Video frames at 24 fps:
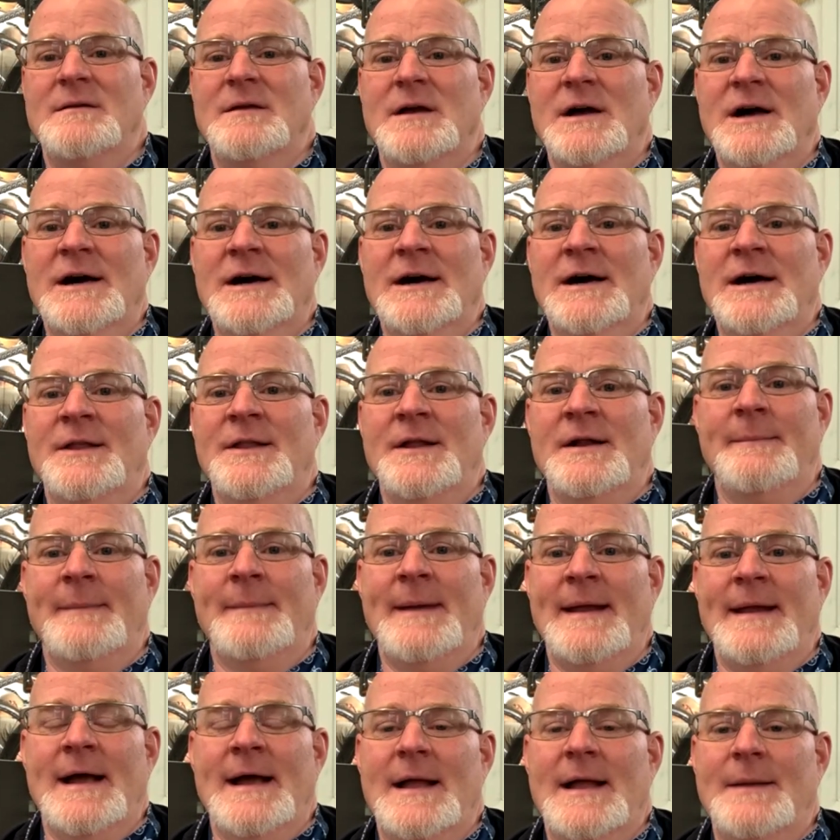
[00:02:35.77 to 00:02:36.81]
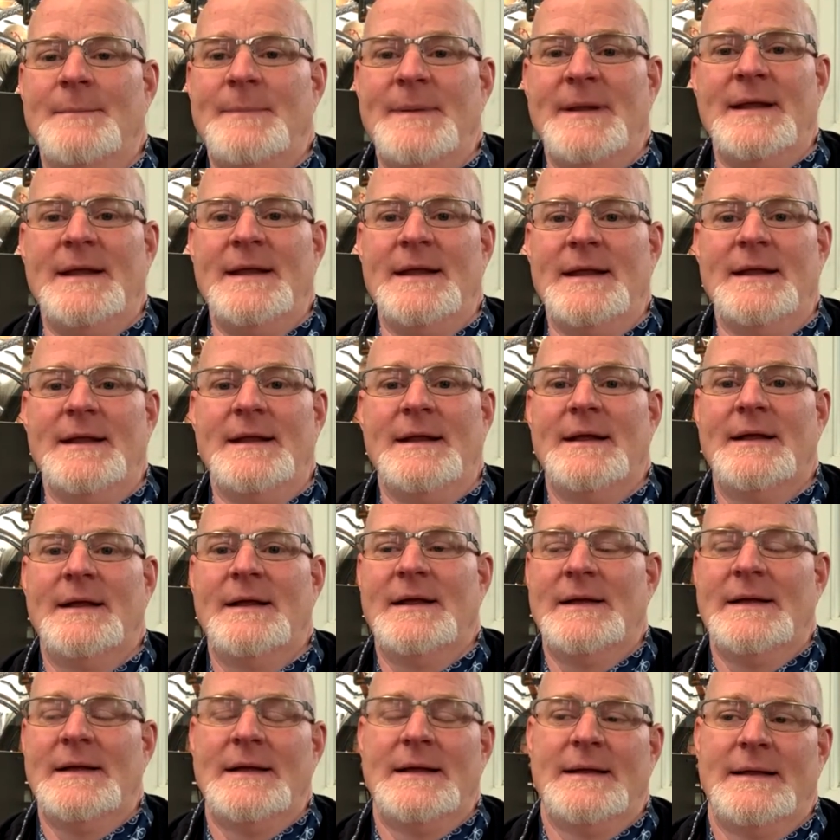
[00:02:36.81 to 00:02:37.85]
Uh, they may not be,
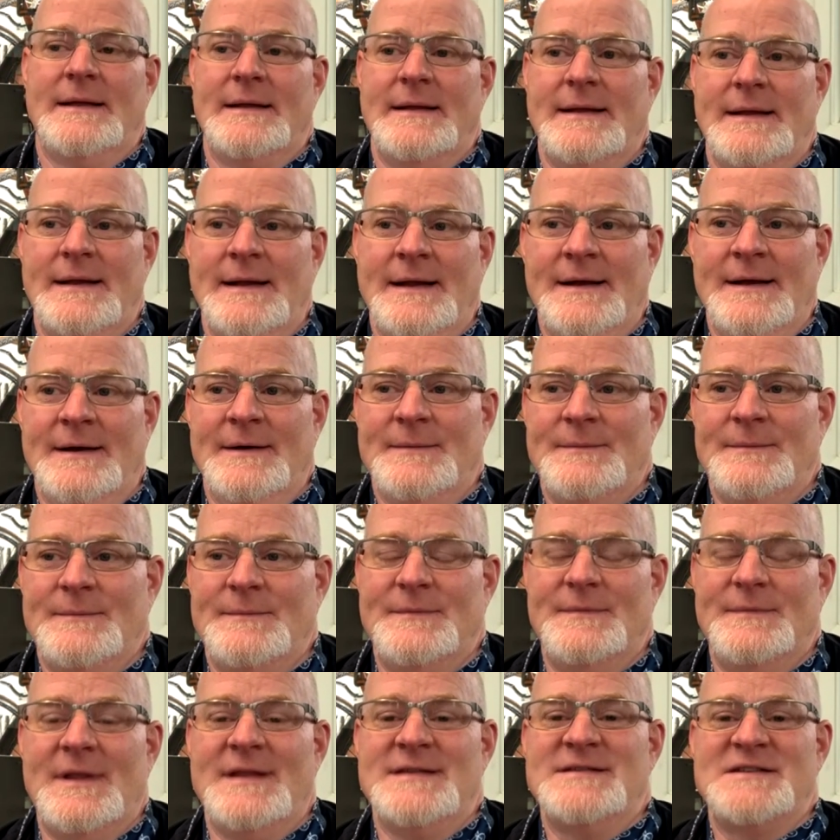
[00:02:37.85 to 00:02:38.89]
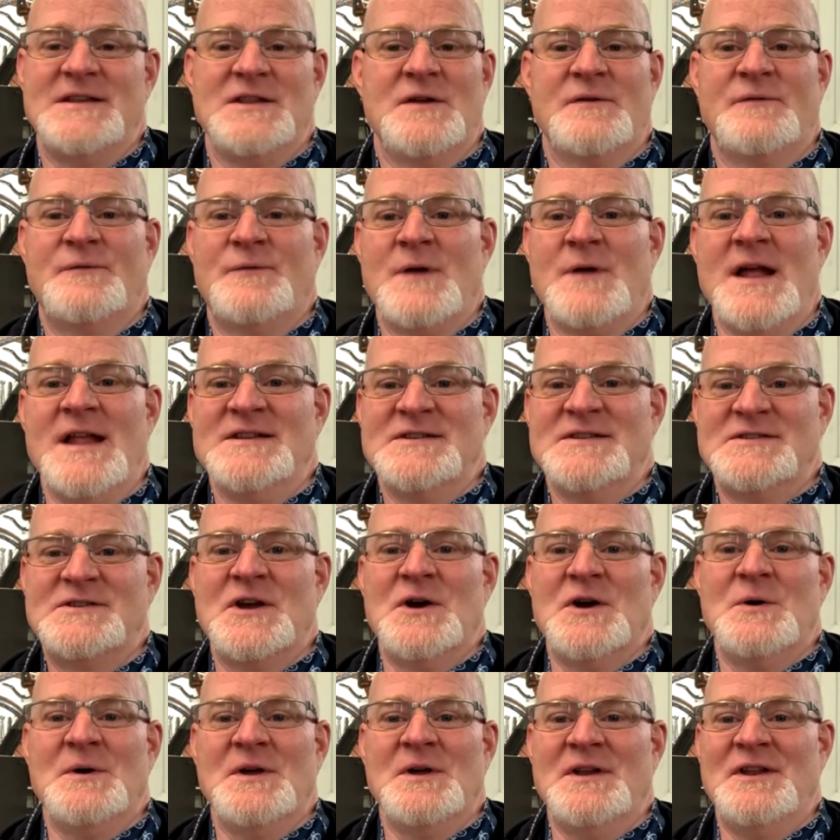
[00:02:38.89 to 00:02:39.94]
you know, they see their friends
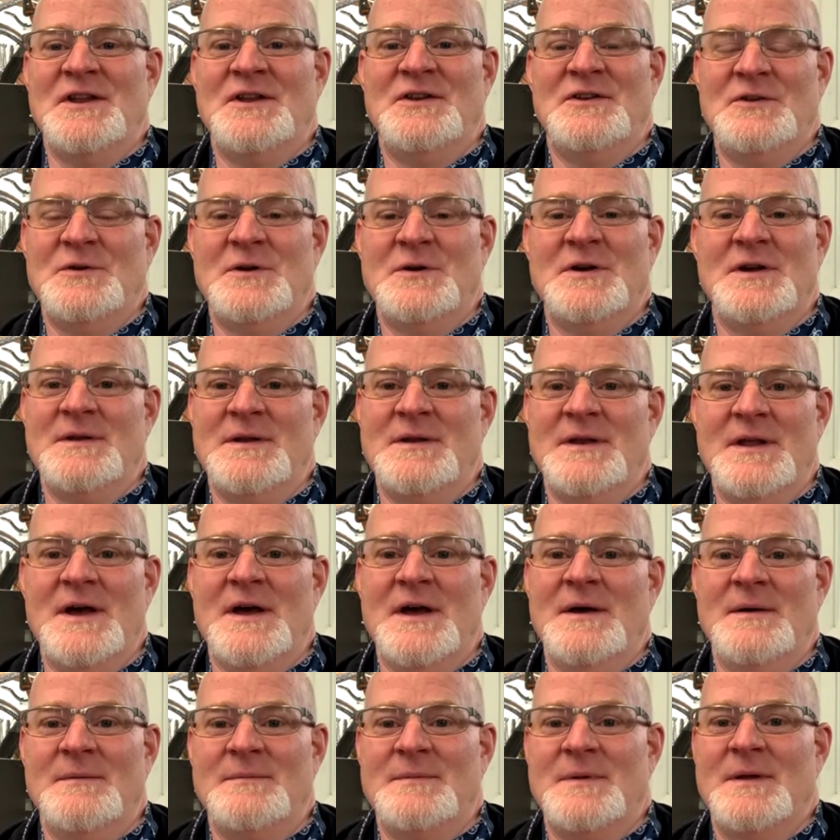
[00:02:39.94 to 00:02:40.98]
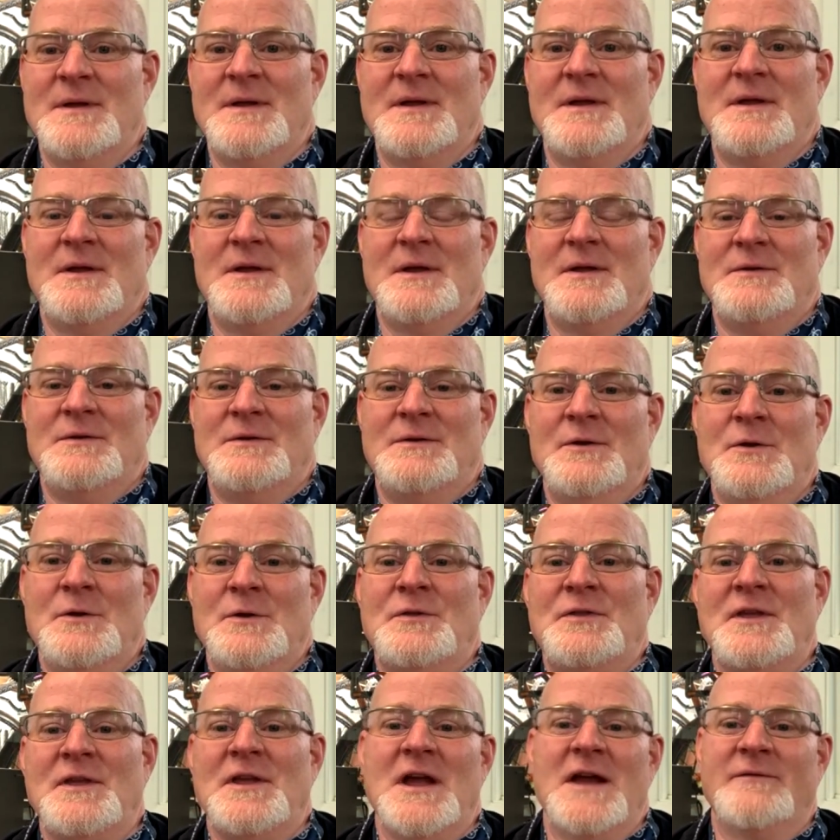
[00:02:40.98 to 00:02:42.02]
going and doing uh,
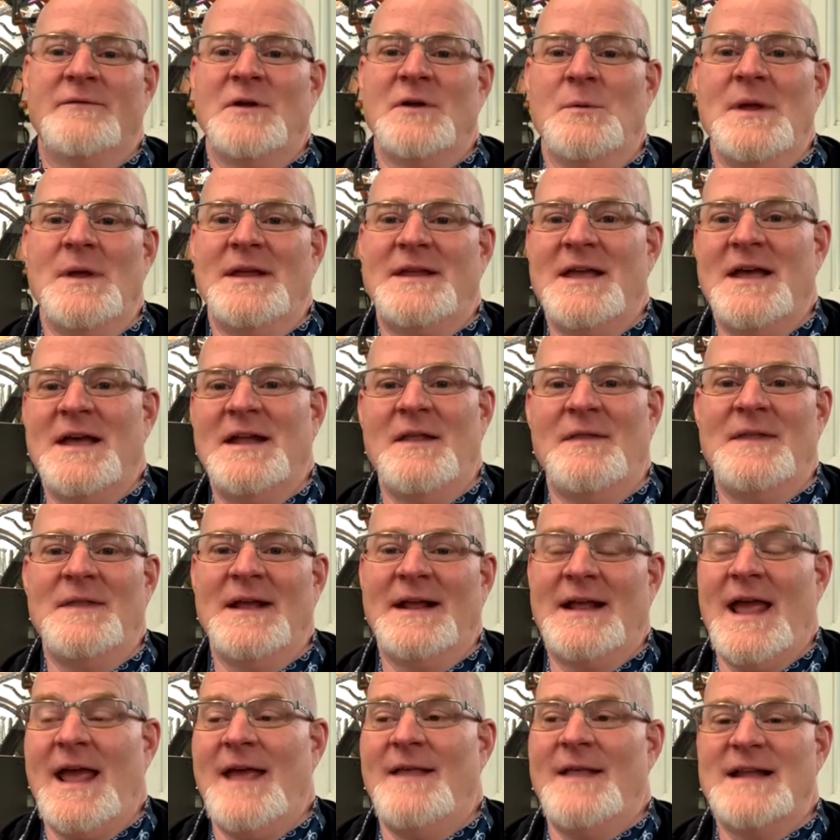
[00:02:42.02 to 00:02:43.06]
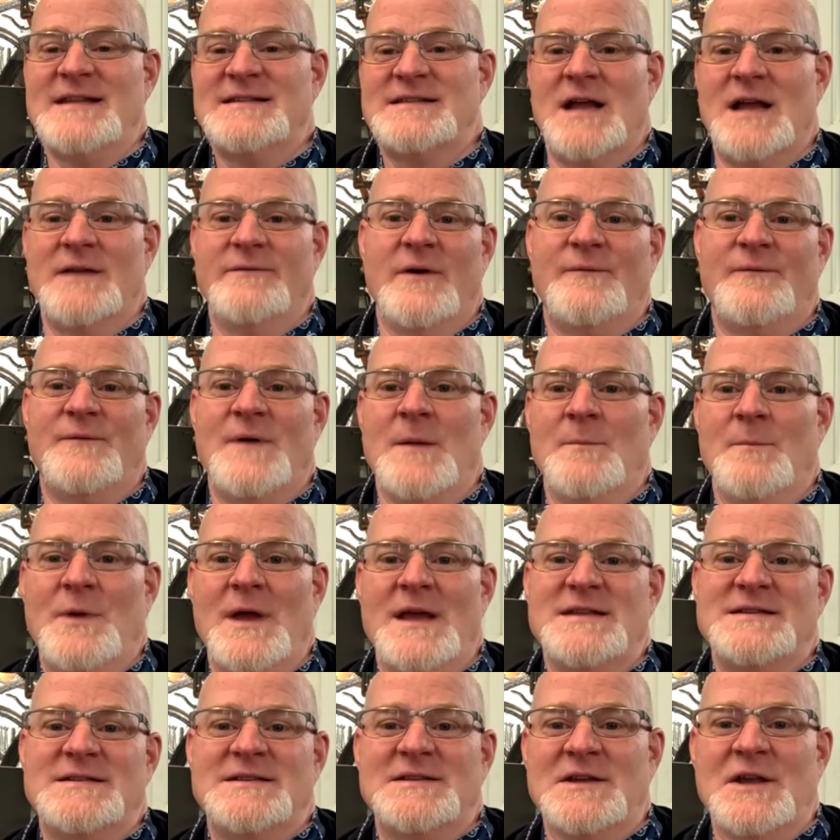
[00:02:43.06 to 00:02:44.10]
Duthie every weekend and think, hey, that's kind of a fun
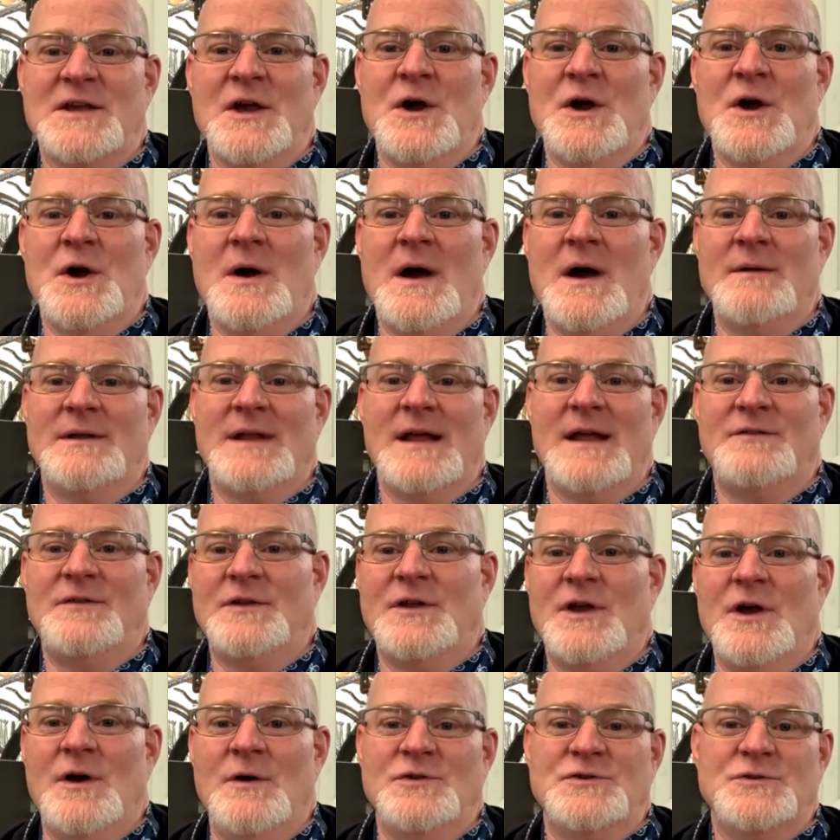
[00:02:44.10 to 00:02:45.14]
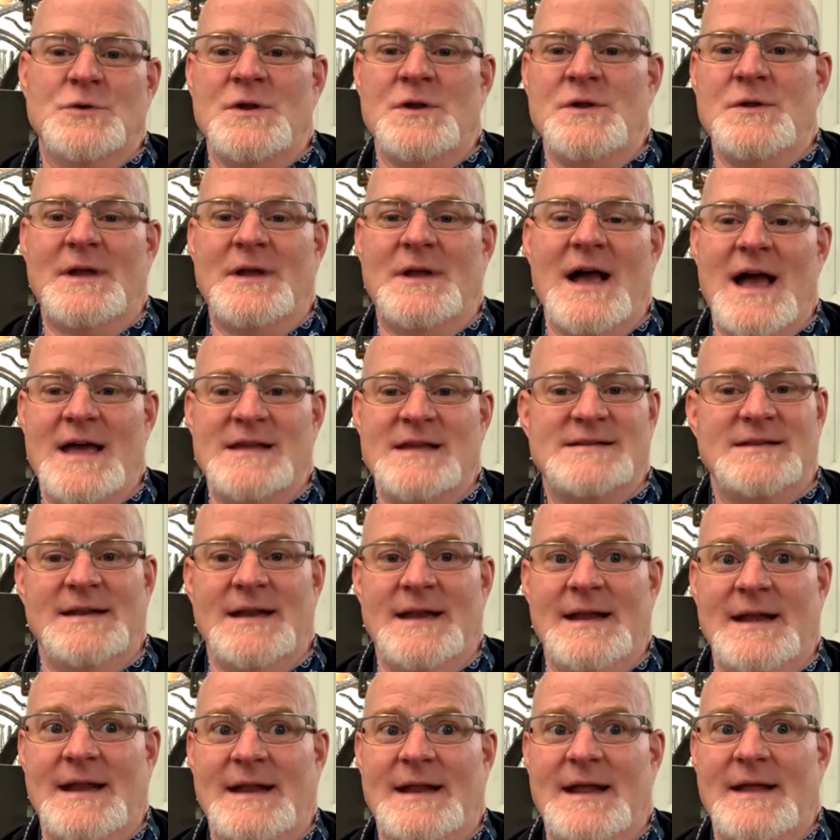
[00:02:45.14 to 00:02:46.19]
place to go. I'd like to go join you guys. And
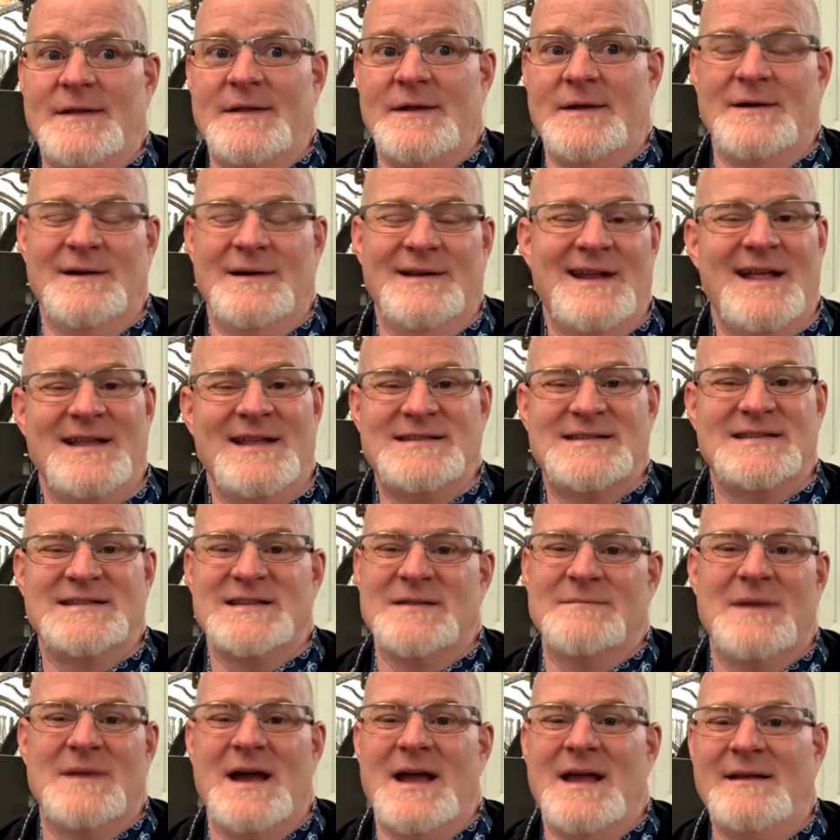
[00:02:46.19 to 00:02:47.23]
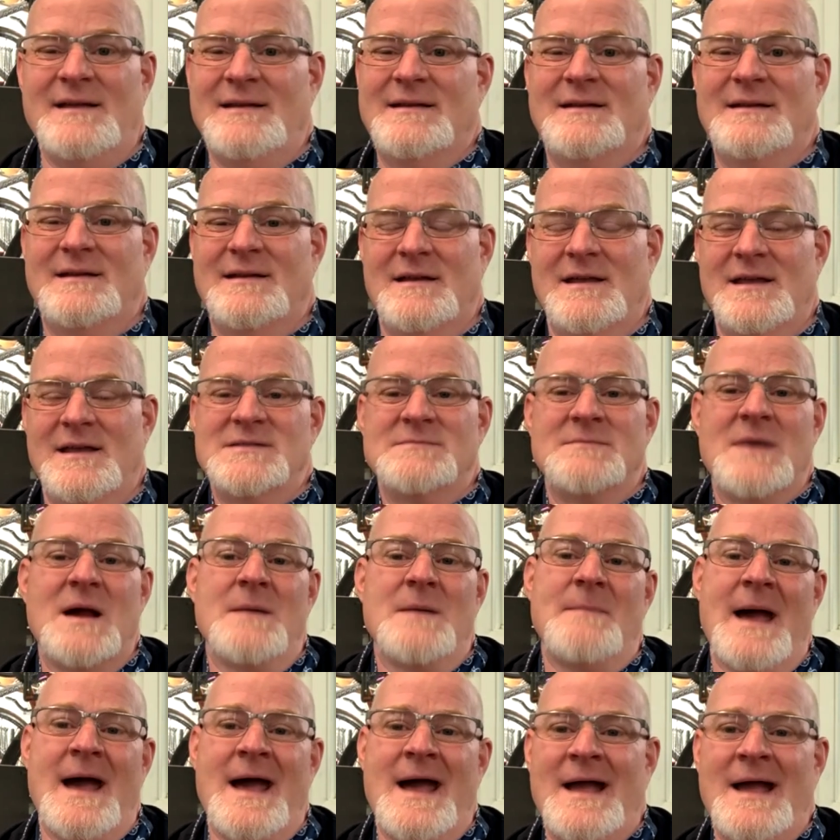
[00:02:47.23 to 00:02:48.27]
then they get there going, ah, this isn't my, this isn't my
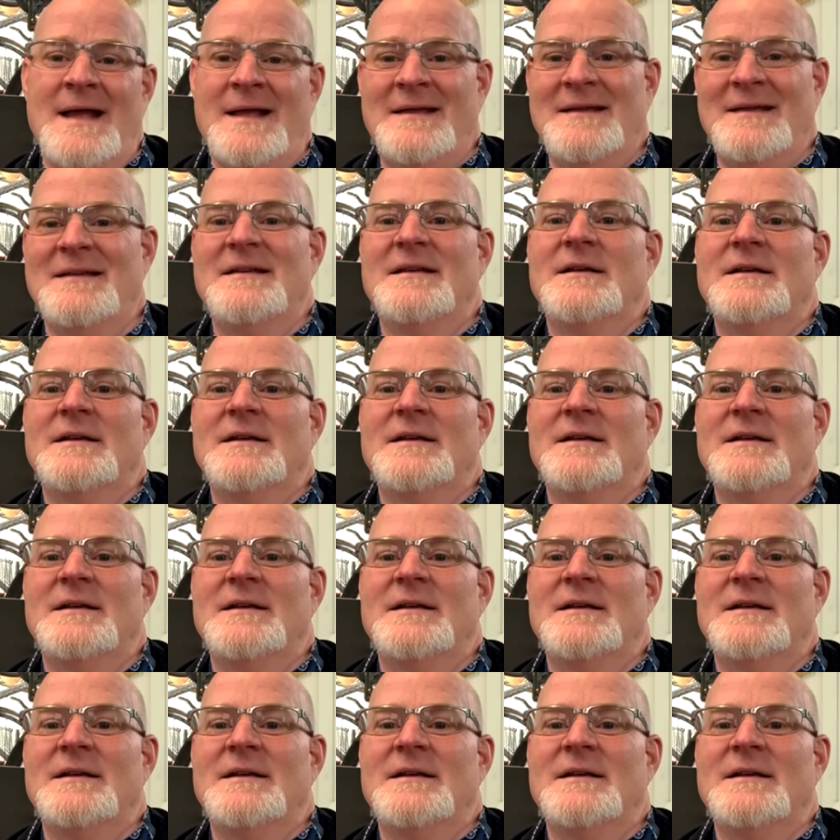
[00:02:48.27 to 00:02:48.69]
bag.